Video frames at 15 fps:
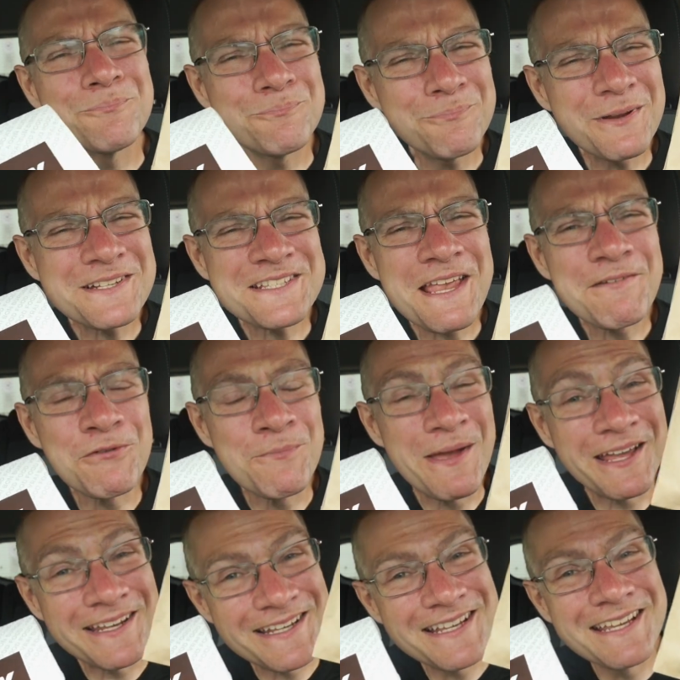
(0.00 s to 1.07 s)
But a safer
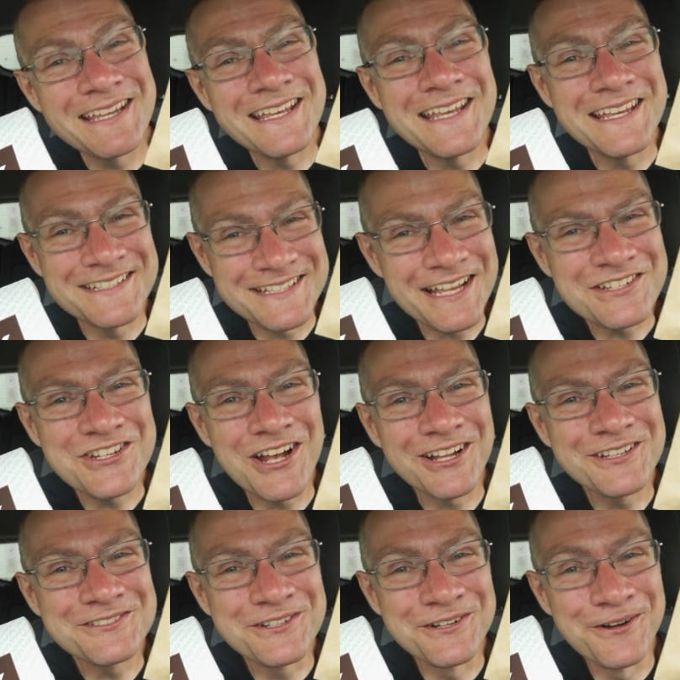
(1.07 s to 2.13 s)
bet is that
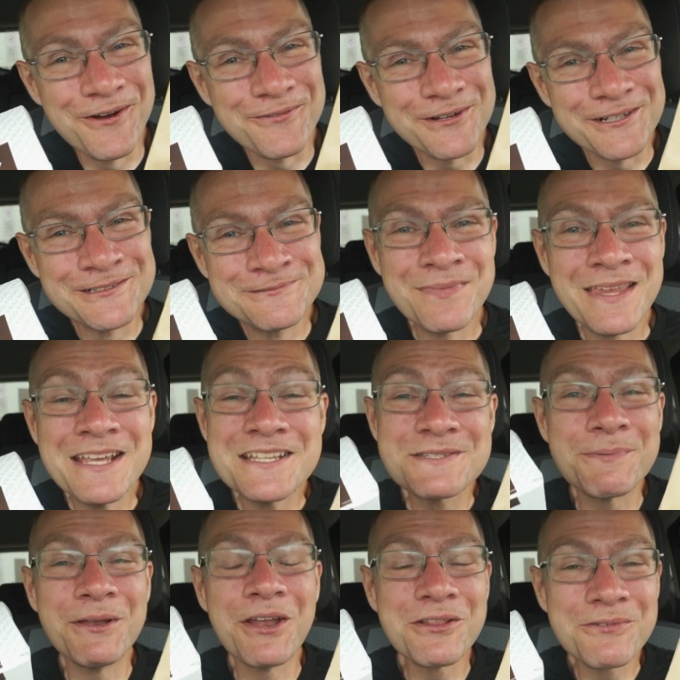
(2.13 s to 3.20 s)
chocolate turnover. It's
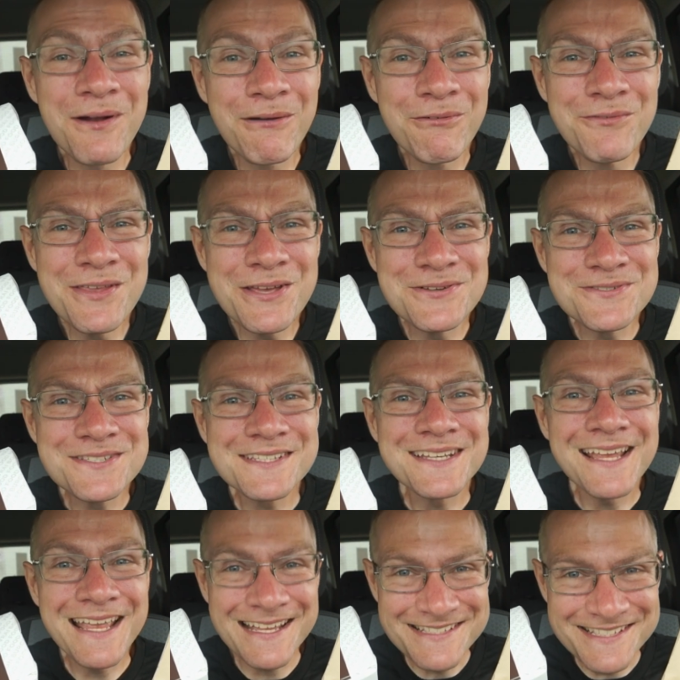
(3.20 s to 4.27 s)
been another Ron Reviews,
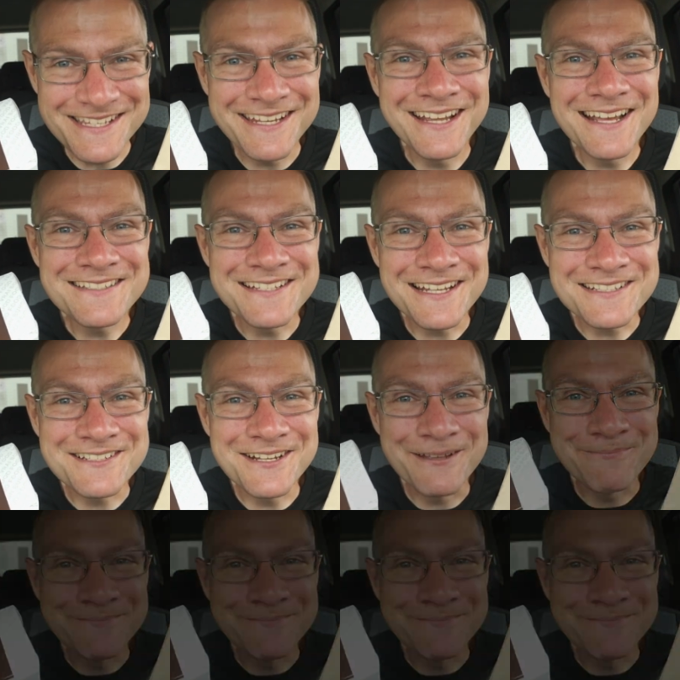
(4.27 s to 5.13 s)
and see you guys next time.